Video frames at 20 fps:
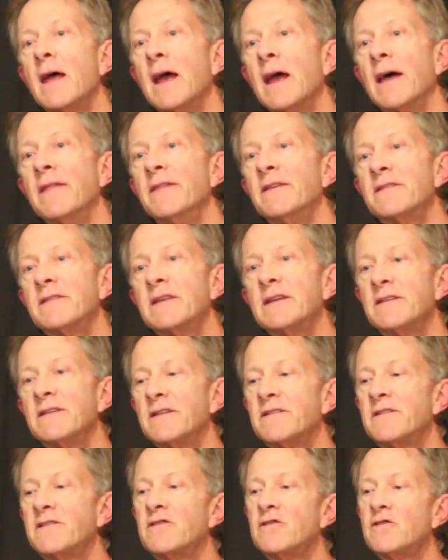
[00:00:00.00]
And this thing
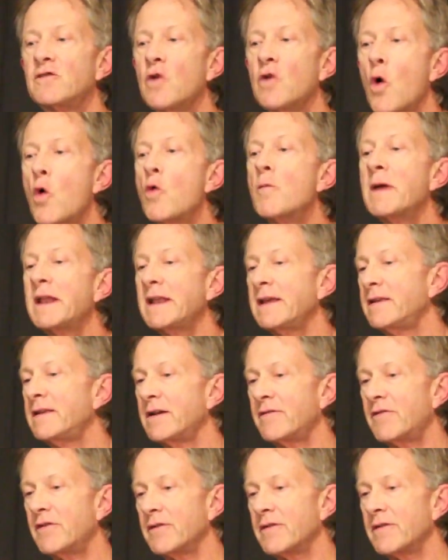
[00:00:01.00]
does so many
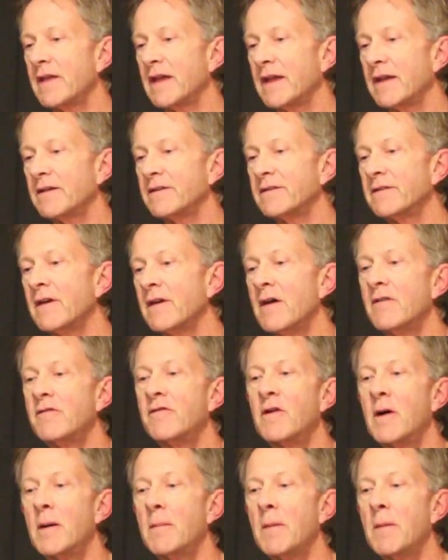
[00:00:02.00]
different things,
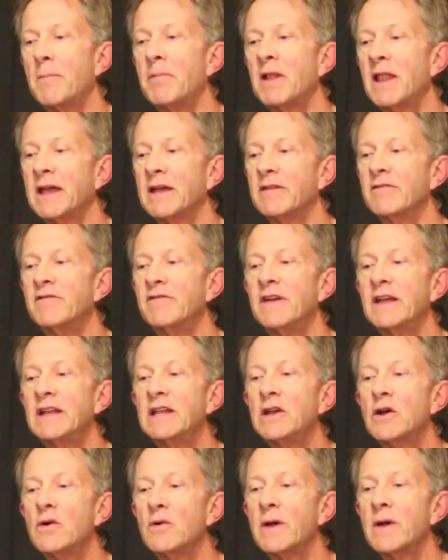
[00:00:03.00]
from playing
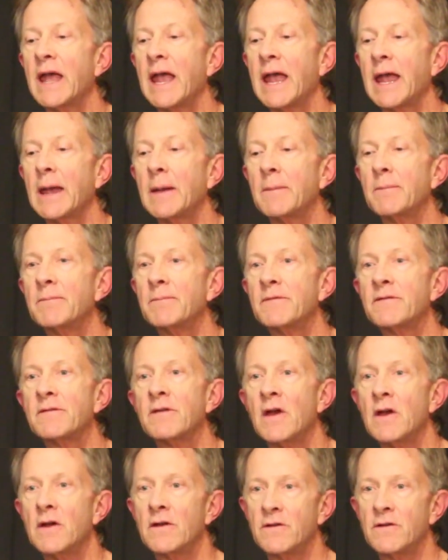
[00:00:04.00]
video
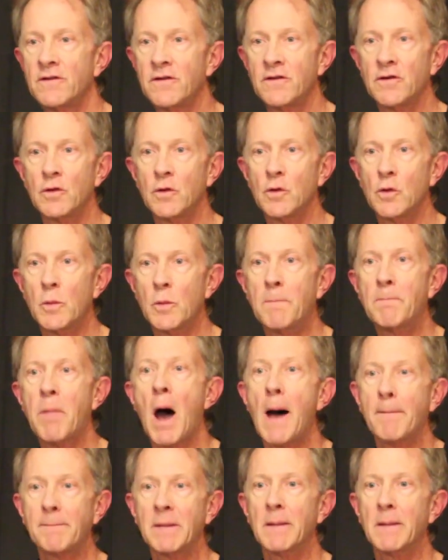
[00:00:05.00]
games to
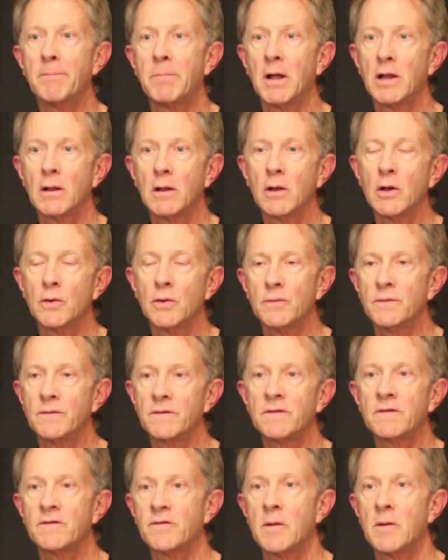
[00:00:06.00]
popping
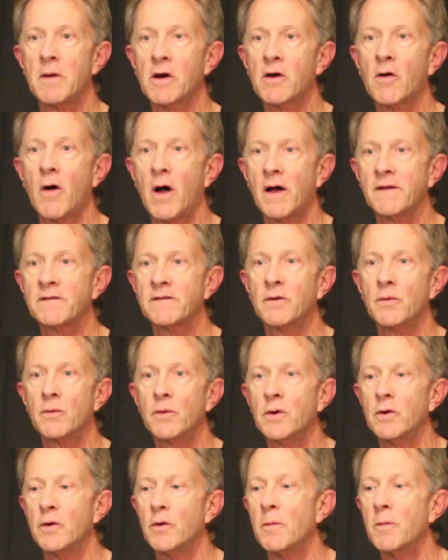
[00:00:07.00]
balloons from across a
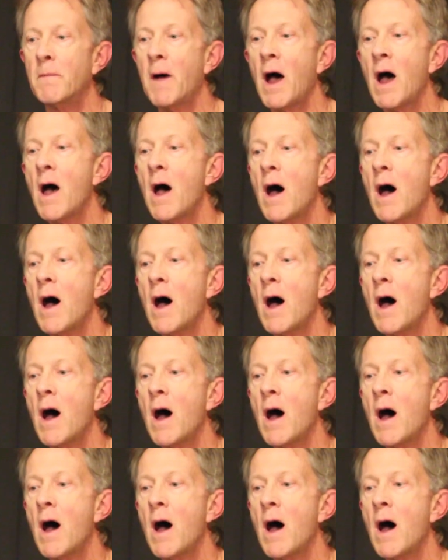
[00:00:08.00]
room.